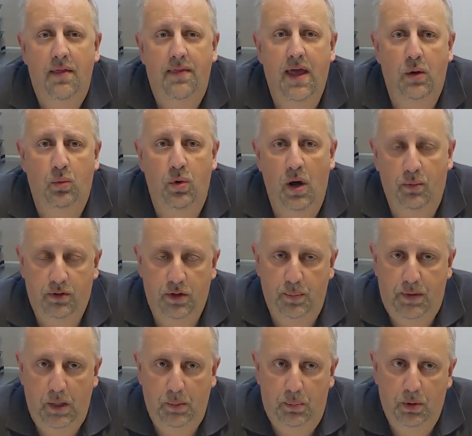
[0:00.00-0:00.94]
they work
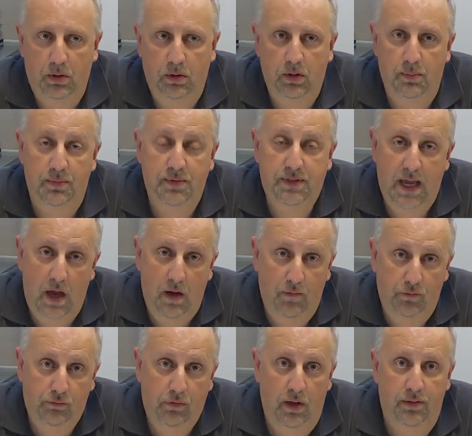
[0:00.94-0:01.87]
with the pupil
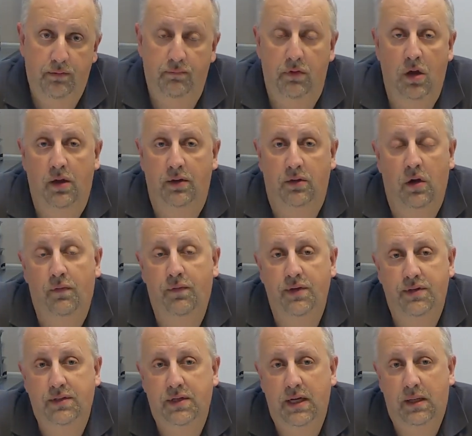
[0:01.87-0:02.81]
themselves rather than rely on the
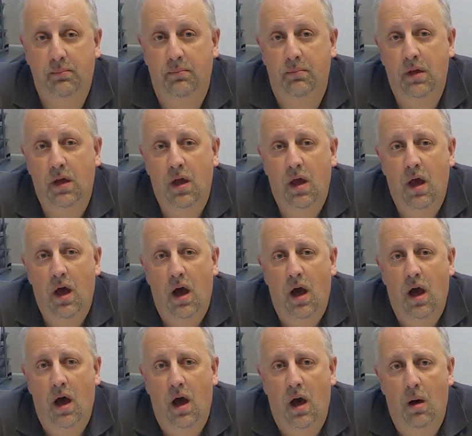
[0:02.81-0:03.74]
office team.
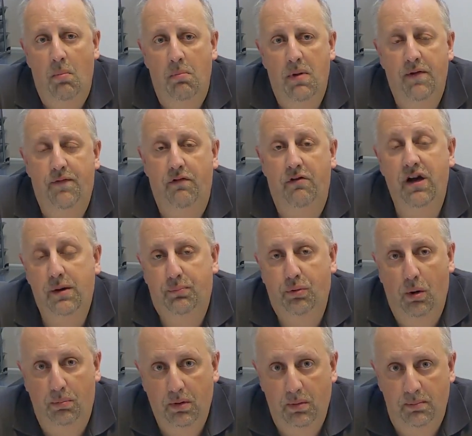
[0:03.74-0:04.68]
If there are any
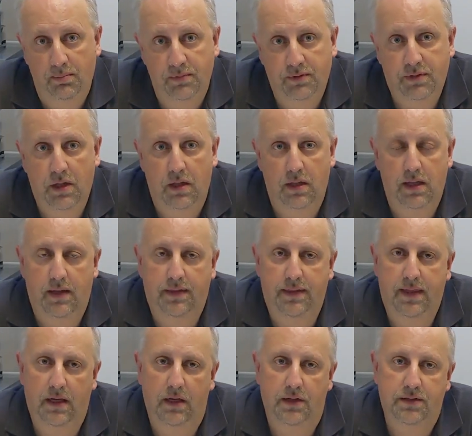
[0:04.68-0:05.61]
problems that they
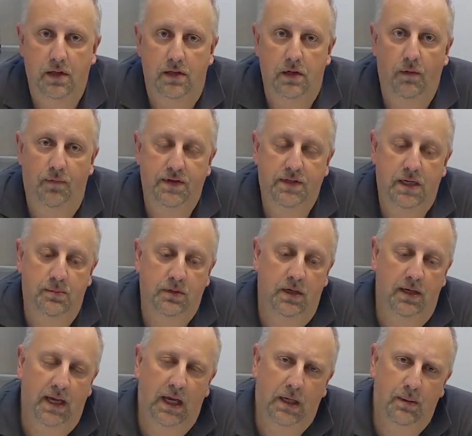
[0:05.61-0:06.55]
feel as though the office team is
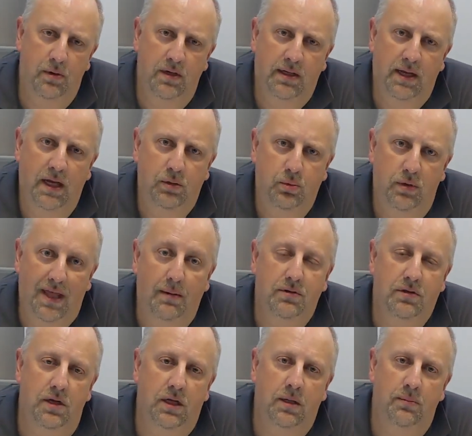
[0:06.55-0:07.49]
going to get communicated with,
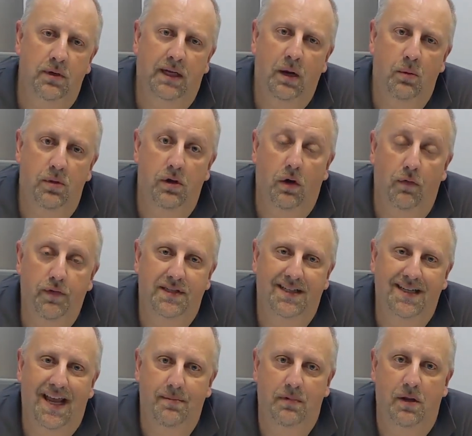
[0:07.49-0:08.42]
absolutely communicate with the
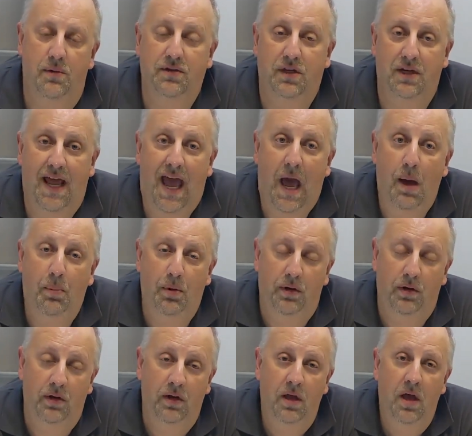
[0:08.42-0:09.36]
office and let them know it's going to
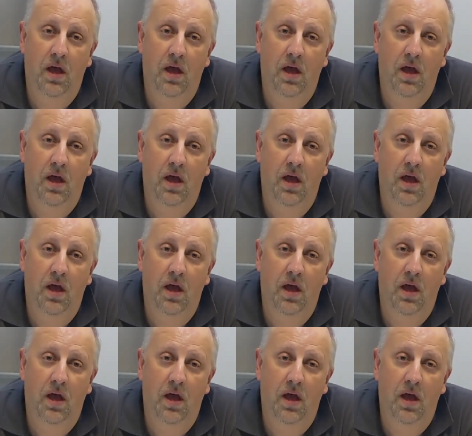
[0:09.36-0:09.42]
happen.